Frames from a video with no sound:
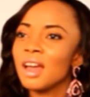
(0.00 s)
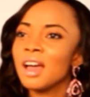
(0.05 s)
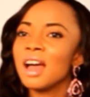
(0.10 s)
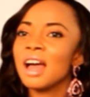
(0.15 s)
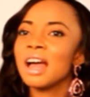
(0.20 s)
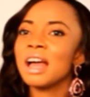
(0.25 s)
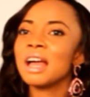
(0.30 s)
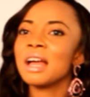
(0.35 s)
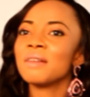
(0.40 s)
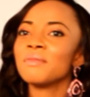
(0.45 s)

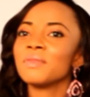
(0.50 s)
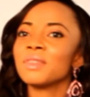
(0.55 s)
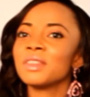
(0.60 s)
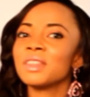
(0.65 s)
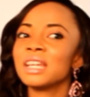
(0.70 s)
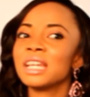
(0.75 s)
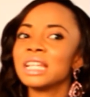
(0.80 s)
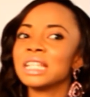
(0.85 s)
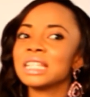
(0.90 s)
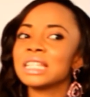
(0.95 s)
The
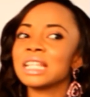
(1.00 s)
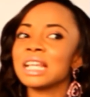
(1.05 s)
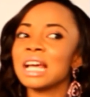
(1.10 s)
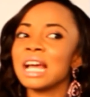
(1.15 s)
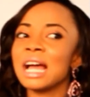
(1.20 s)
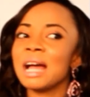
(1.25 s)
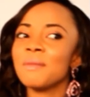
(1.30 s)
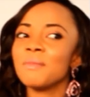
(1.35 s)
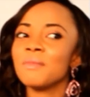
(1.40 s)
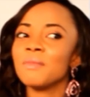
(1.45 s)
thing is,
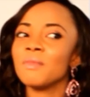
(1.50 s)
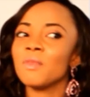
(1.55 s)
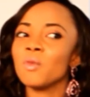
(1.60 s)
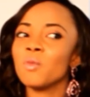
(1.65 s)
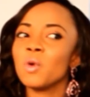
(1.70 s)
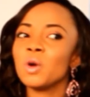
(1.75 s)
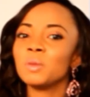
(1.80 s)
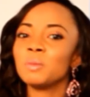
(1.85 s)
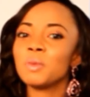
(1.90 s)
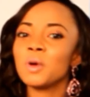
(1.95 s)
I'm
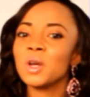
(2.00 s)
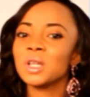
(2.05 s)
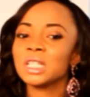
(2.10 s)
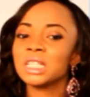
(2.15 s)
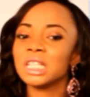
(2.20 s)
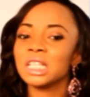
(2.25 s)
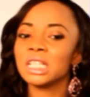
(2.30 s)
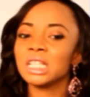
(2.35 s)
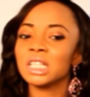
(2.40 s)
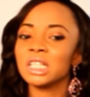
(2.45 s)
one
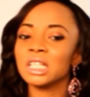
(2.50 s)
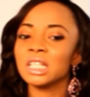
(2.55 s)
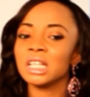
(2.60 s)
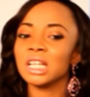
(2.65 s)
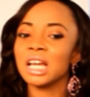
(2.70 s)
person.